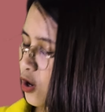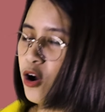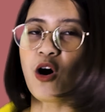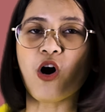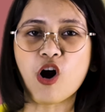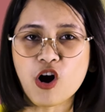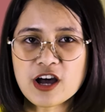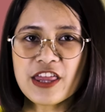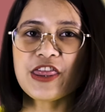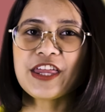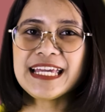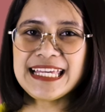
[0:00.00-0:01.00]
on
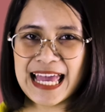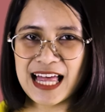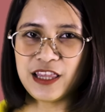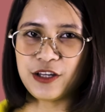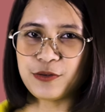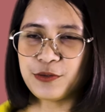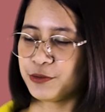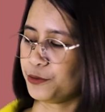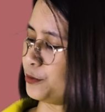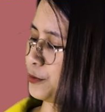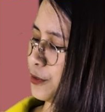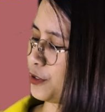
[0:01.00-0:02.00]
the yellow.
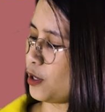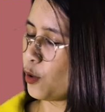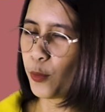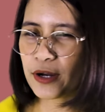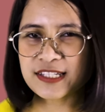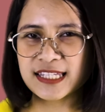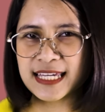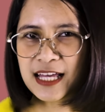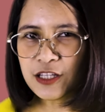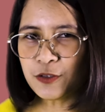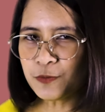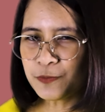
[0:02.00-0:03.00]
Where's the
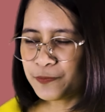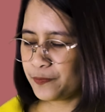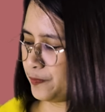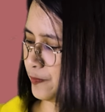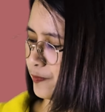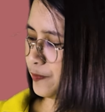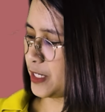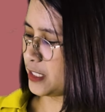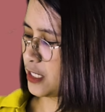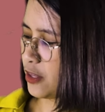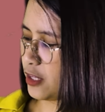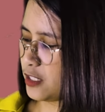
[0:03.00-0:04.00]
yellow? Is
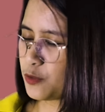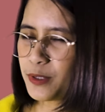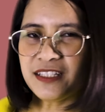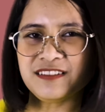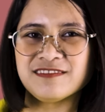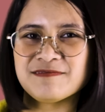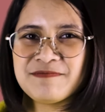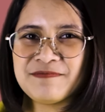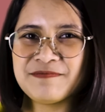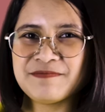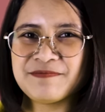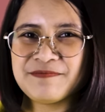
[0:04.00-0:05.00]
it this
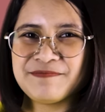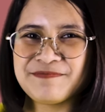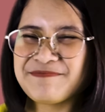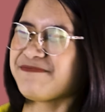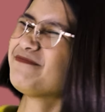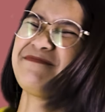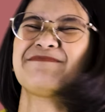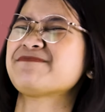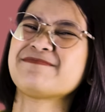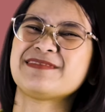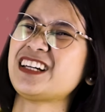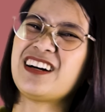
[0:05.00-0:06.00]
one?
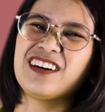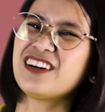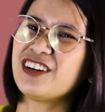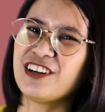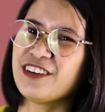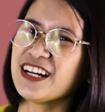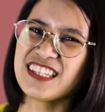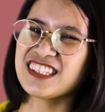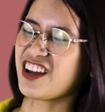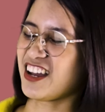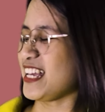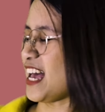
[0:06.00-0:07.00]
No, it's
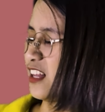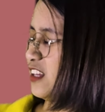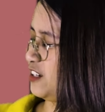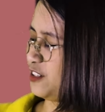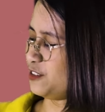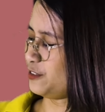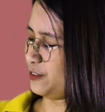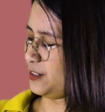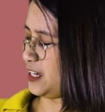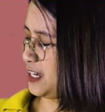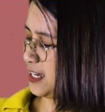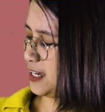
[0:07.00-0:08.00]
not yellow.
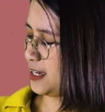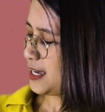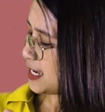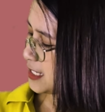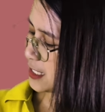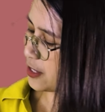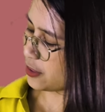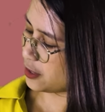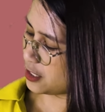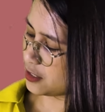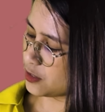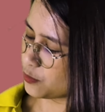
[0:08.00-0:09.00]
Is it
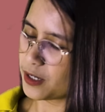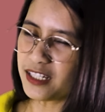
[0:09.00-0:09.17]
this one?